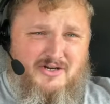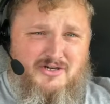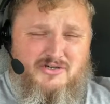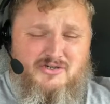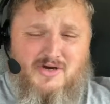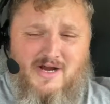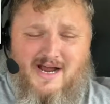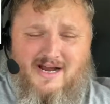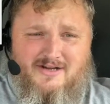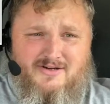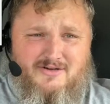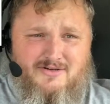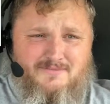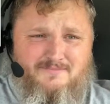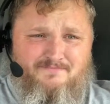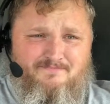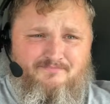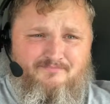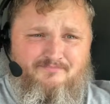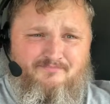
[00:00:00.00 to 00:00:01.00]
tractor
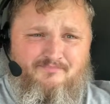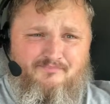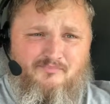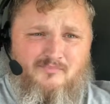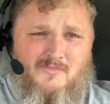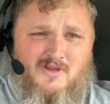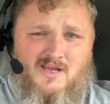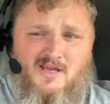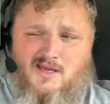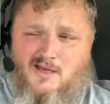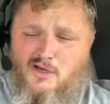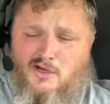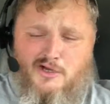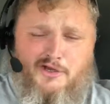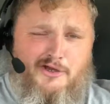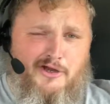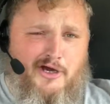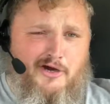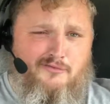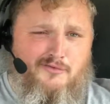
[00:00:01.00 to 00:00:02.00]

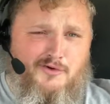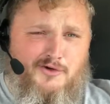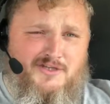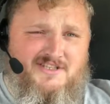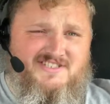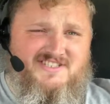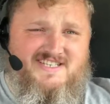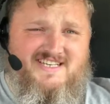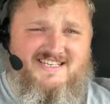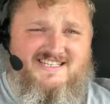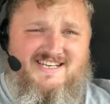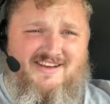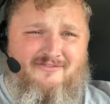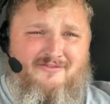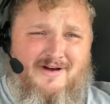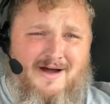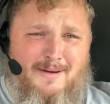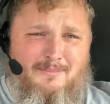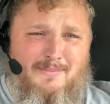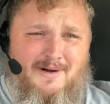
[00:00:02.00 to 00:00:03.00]
governed at
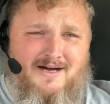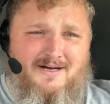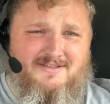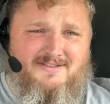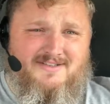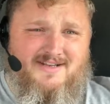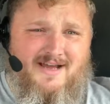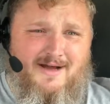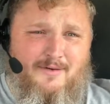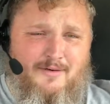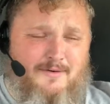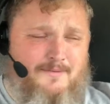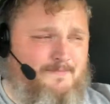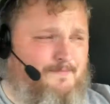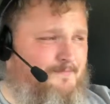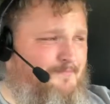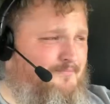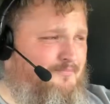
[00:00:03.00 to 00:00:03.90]
65 miles an hour,